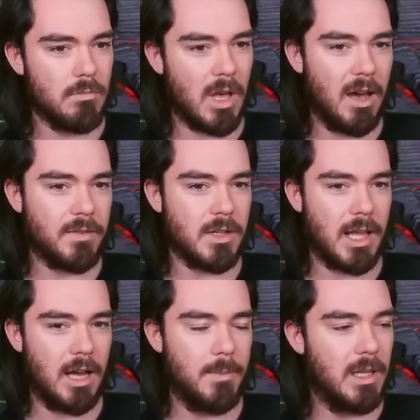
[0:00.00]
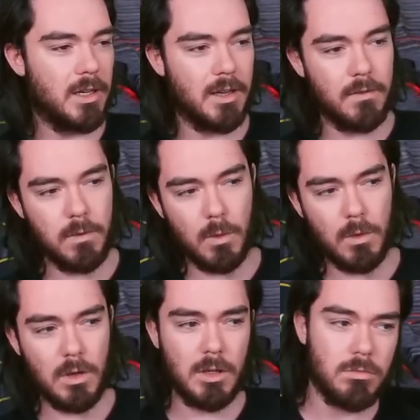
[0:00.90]
After that, I'd be looking
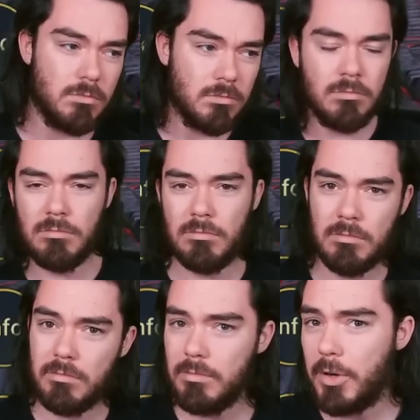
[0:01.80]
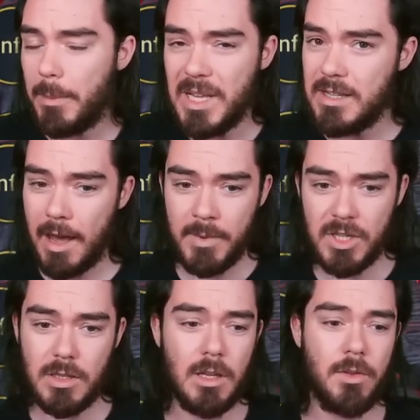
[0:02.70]
for mm, probably
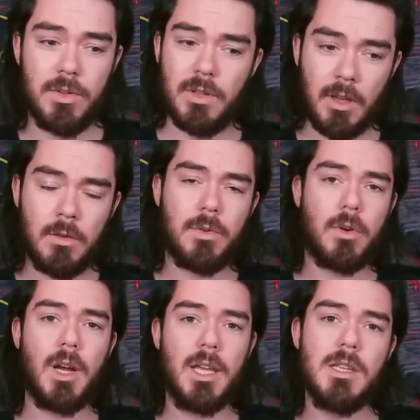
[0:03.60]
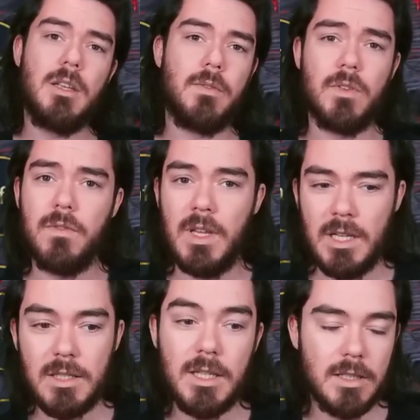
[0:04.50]
damage dealers and a variety of
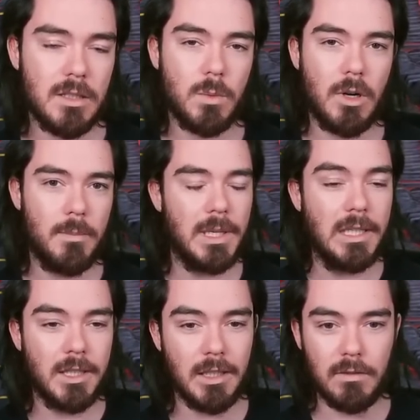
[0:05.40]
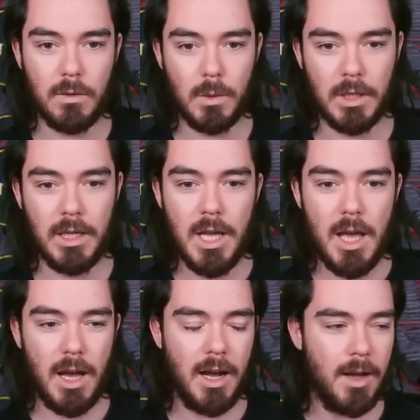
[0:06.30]
affinities is what I'd be looking for.
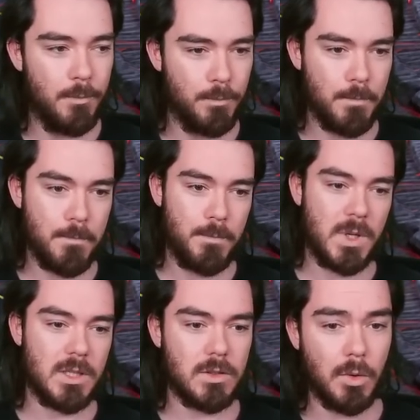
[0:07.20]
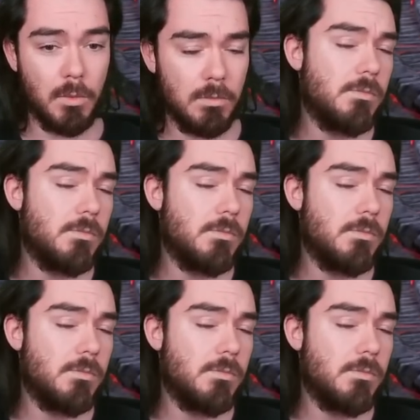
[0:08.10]
Um, so